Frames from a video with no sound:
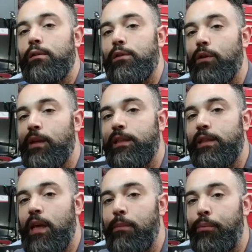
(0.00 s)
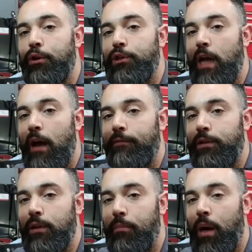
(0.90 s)
So this is the input shaft
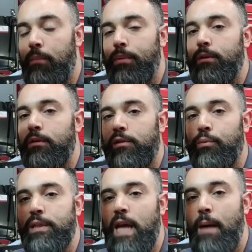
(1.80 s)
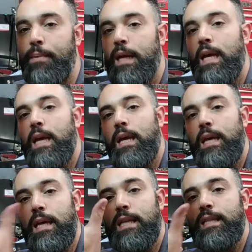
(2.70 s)
to the pump. So what's happening
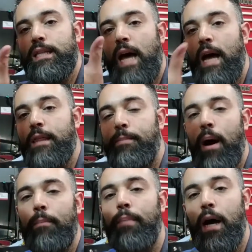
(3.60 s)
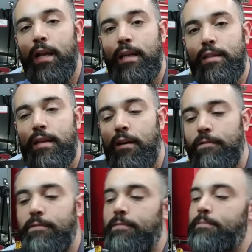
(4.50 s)
inside the pump body itself?